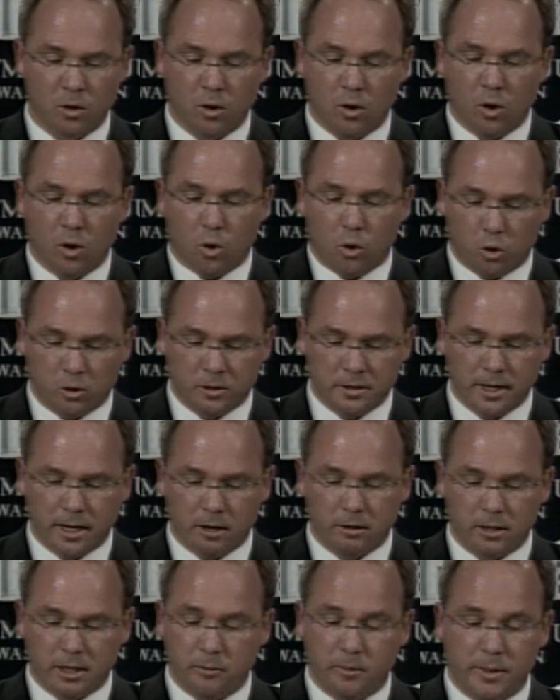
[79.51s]

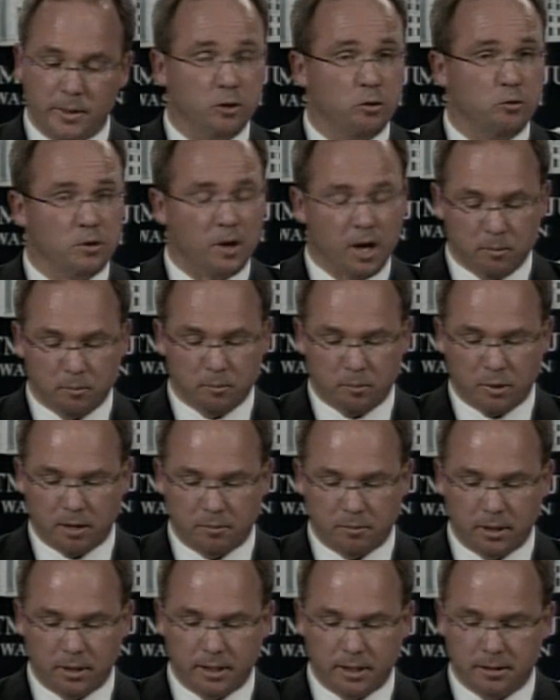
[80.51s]
Ordinarily, we do not
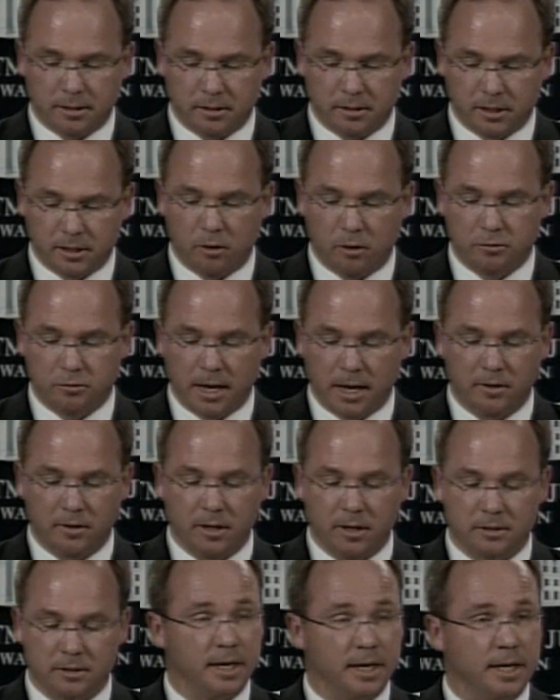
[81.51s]
publicly disclose evidence
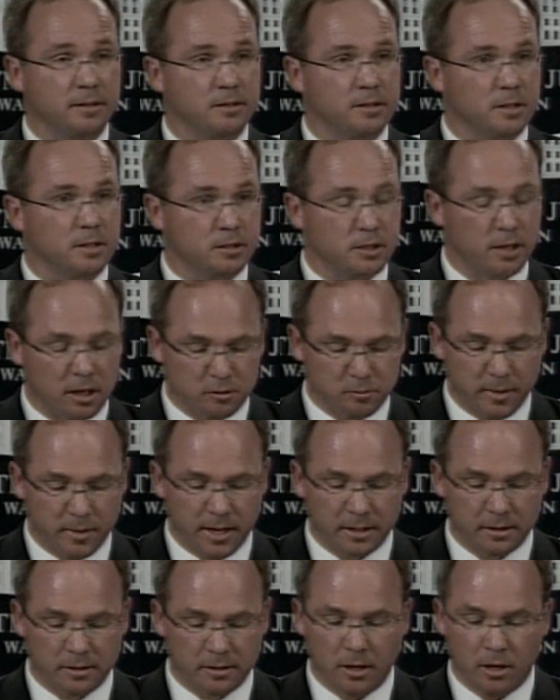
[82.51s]
against a
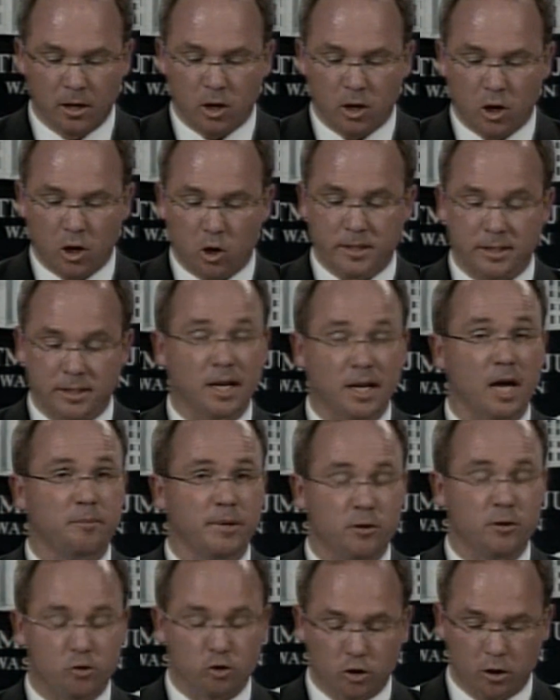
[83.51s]
suspect who has not been
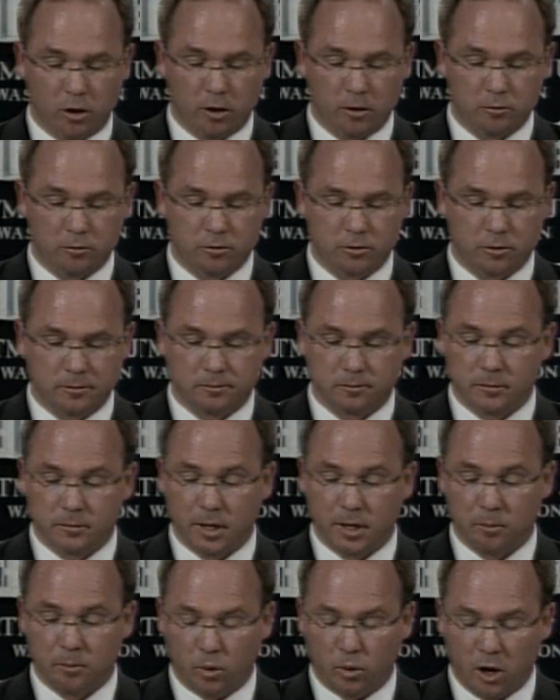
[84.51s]
charged,
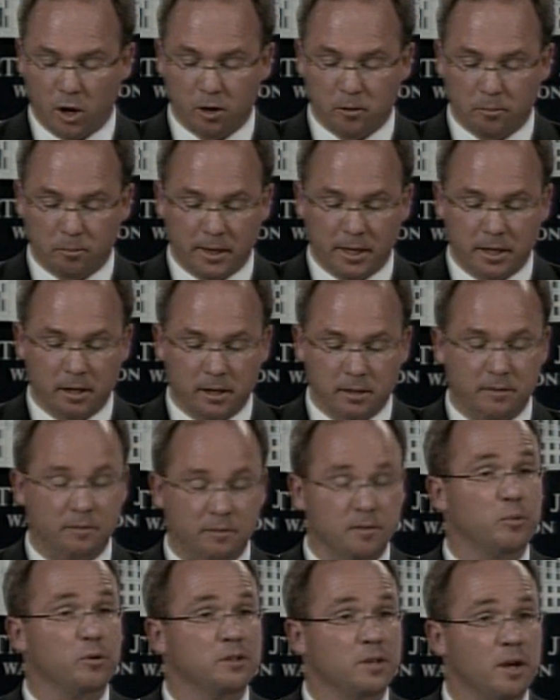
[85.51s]
in part because of the
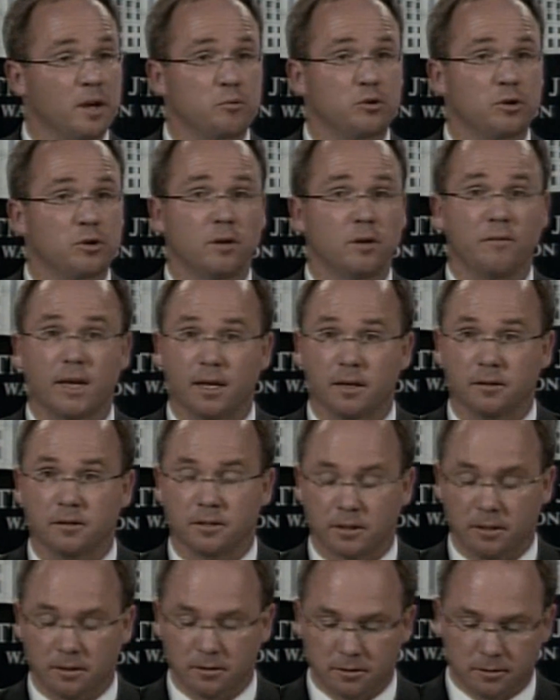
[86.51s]
presumption of
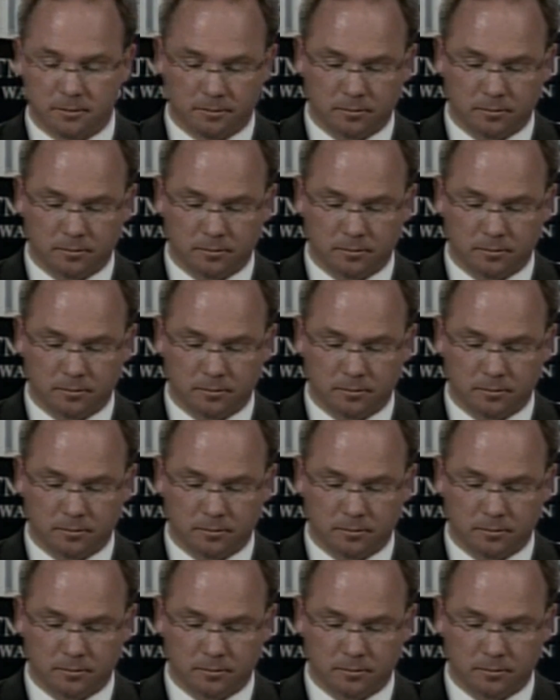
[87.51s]
innocence.